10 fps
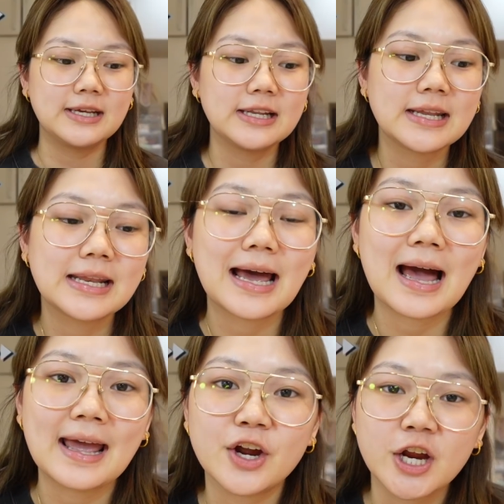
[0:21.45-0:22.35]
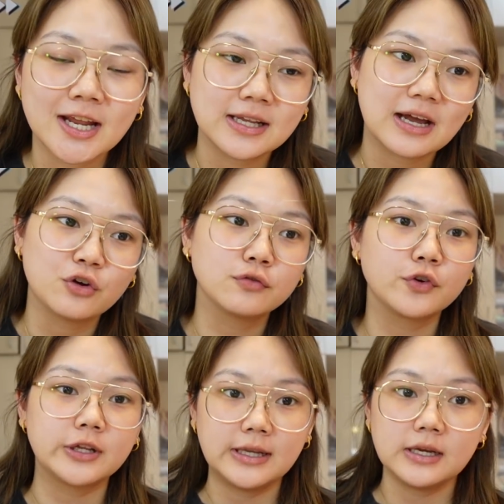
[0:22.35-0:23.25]
Dylan and I are heading out
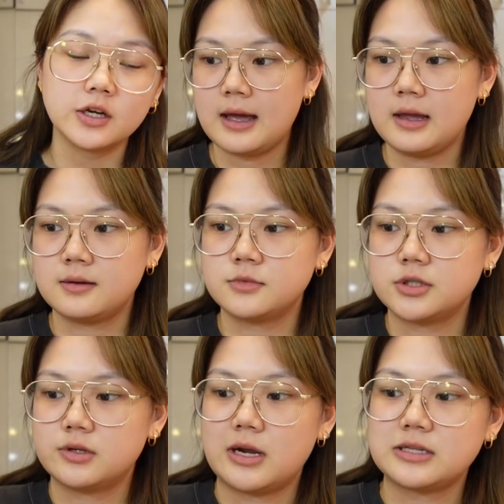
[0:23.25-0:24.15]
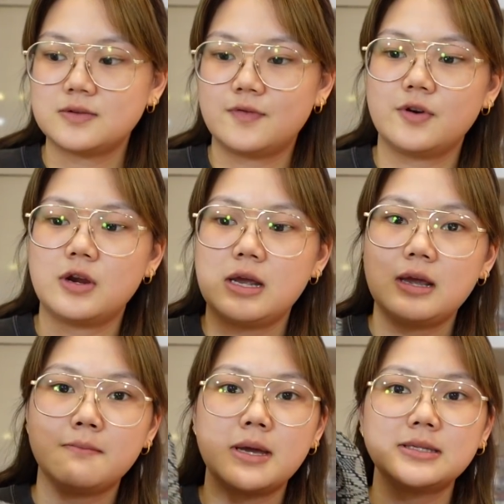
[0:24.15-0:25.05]
for dinner. I am just
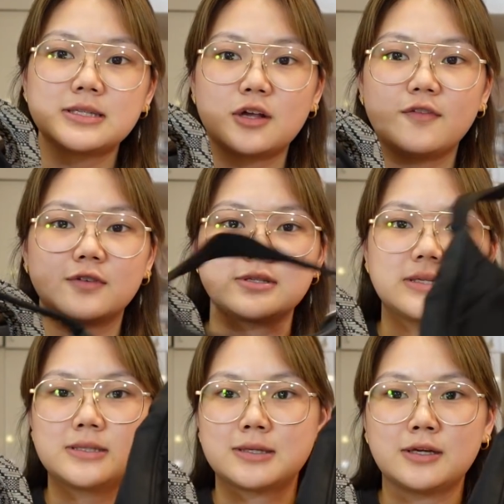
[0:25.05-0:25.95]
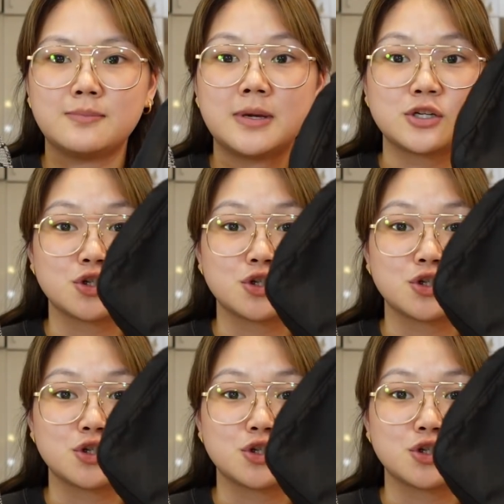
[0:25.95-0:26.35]
transferring my stuff because it's gonna be a